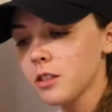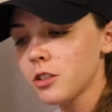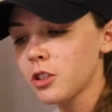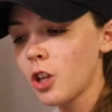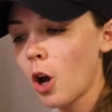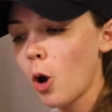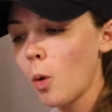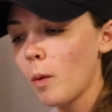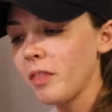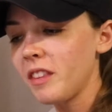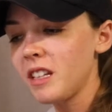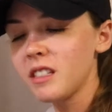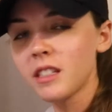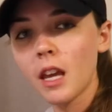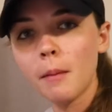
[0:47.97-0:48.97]
So
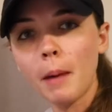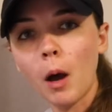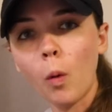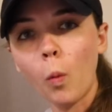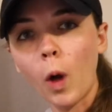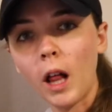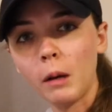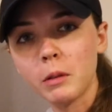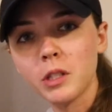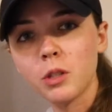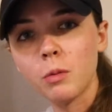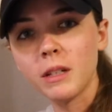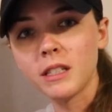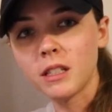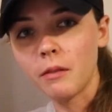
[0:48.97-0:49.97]
these came out while I was
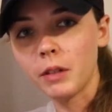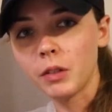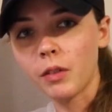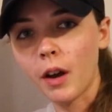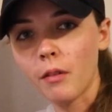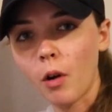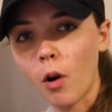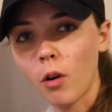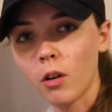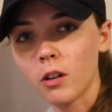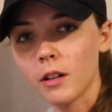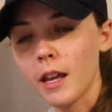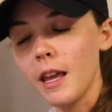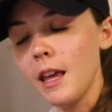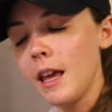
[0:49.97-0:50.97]
doing 75
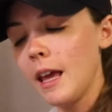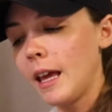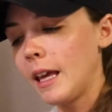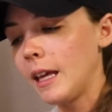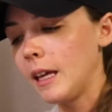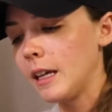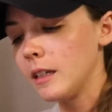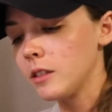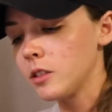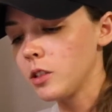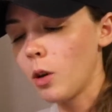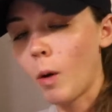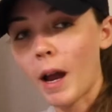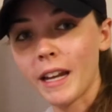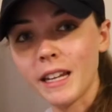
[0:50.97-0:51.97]
Hard, and
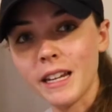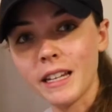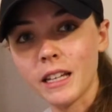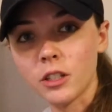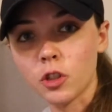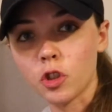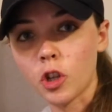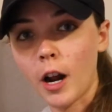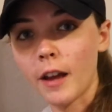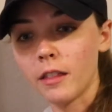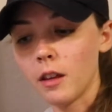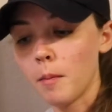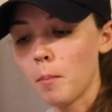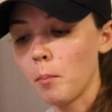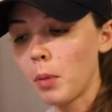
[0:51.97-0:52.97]
so I didn't get to try
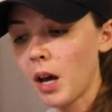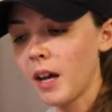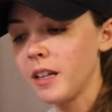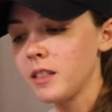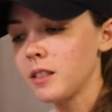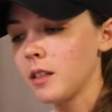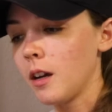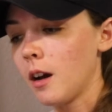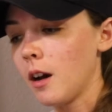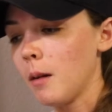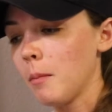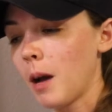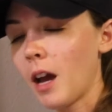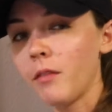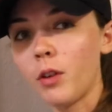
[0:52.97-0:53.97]
them, but
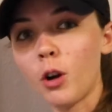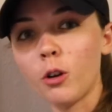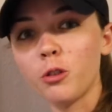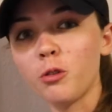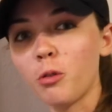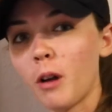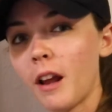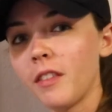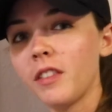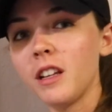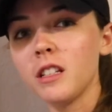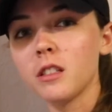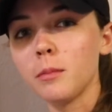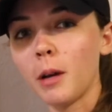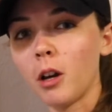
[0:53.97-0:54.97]
I've heard great
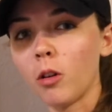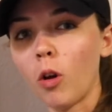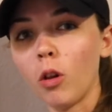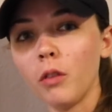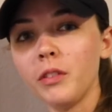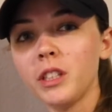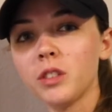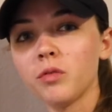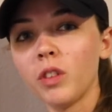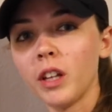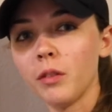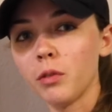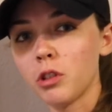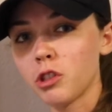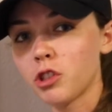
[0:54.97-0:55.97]
things about all of these
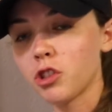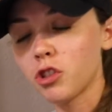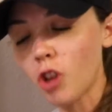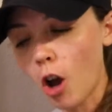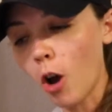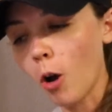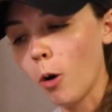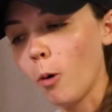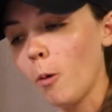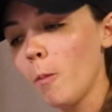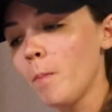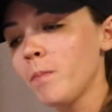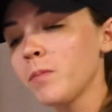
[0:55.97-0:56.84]
flavors, so